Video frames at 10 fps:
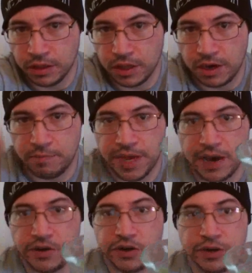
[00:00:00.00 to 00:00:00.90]
A lot of
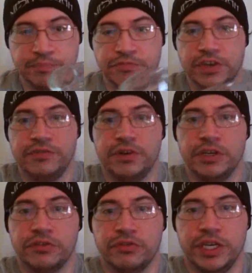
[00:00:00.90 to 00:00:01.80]
powder. Very,
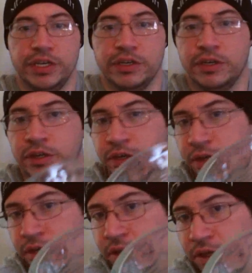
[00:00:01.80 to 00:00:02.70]
very green.
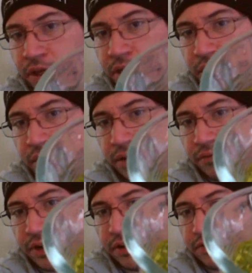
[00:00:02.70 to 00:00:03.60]

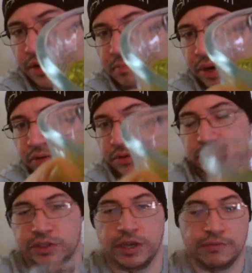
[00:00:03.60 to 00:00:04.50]
Very, very
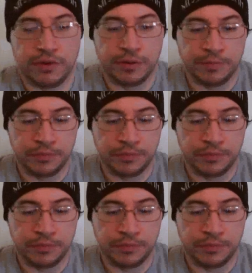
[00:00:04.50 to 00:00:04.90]
potent stuff.